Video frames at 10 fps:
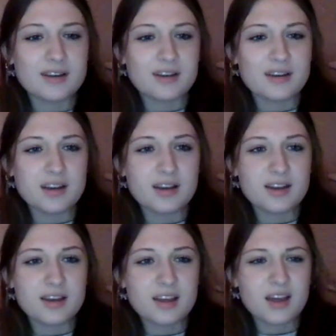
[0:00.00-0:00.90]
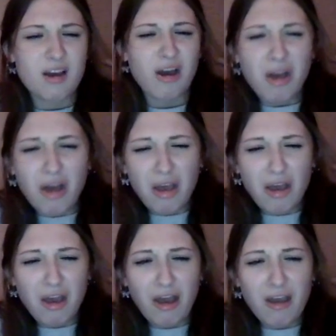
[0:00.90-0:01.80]

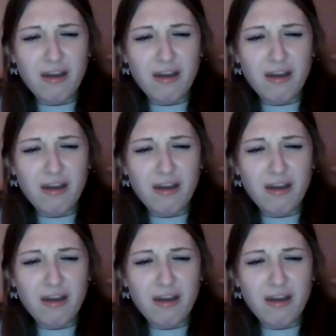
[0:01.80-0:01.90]
[no speech]